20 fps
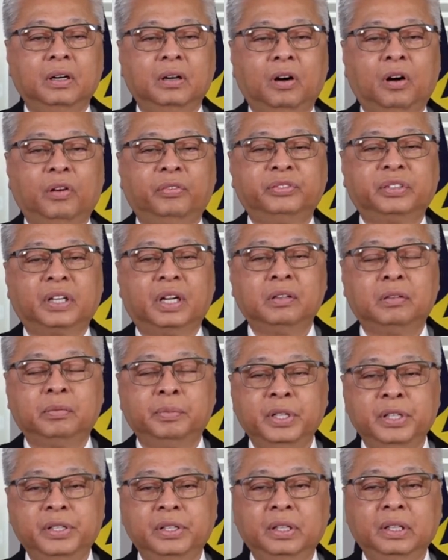of
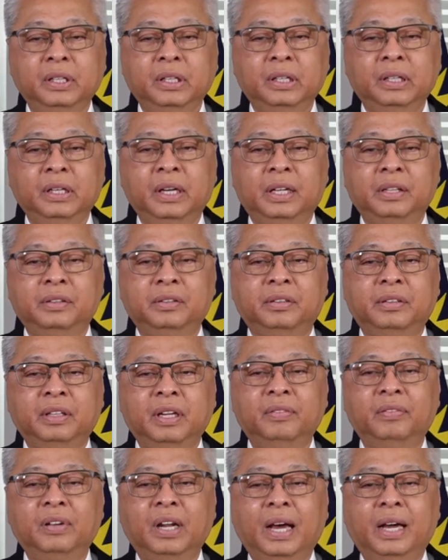transmission and
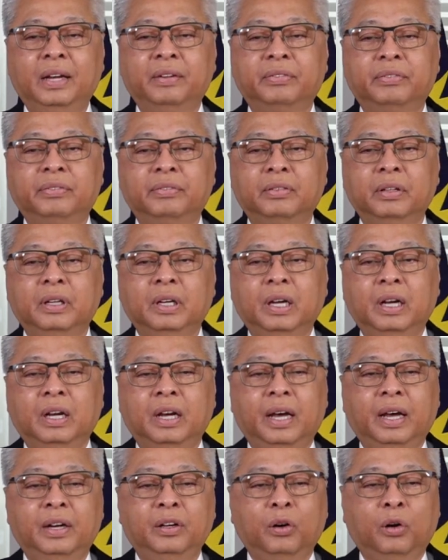save lives
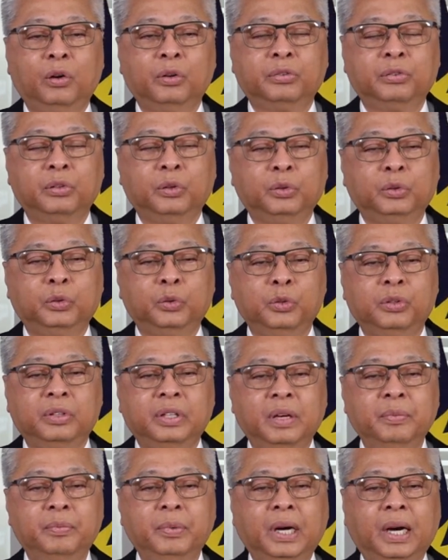and also to
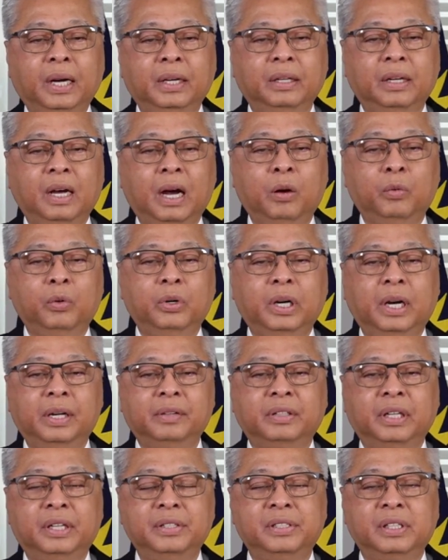safeguard our
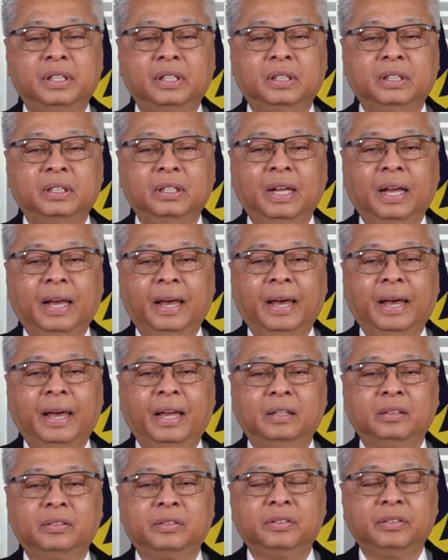essential
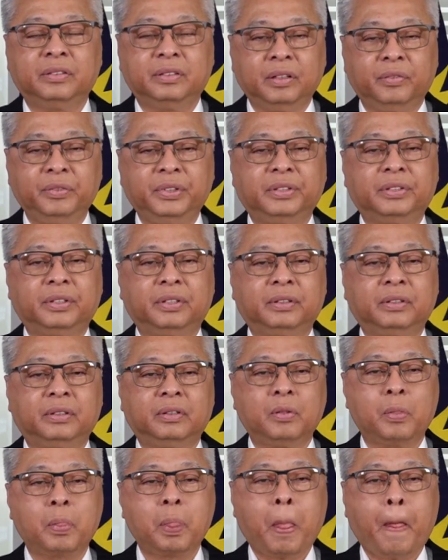health
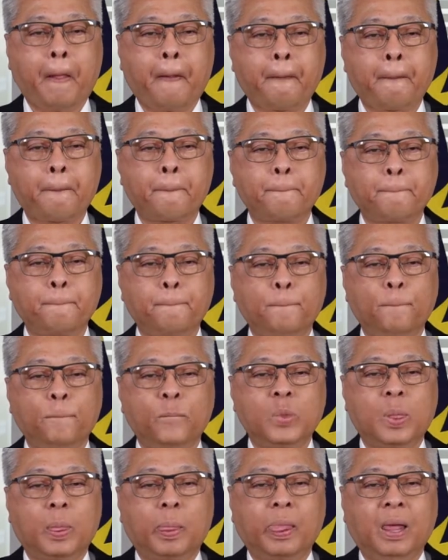services.
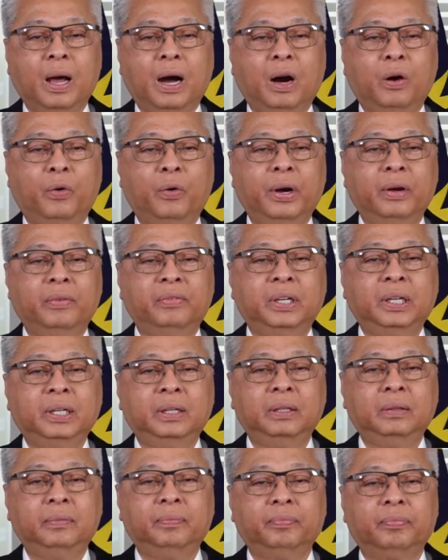
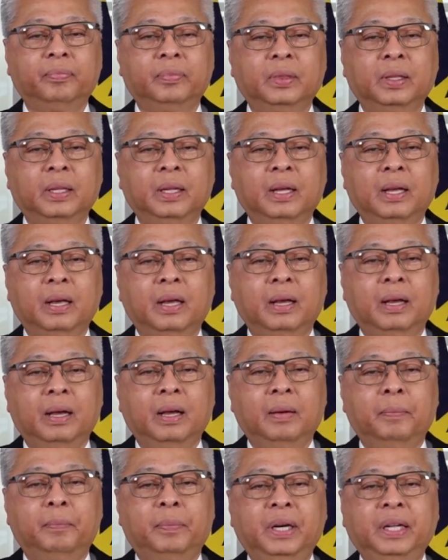However,
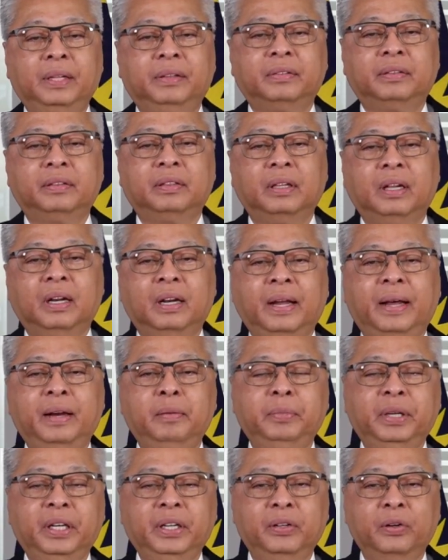please
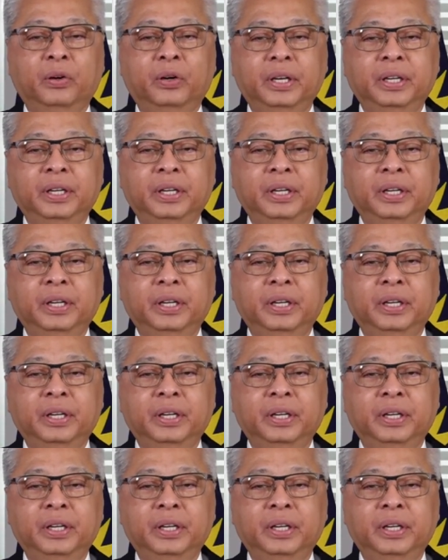lend me your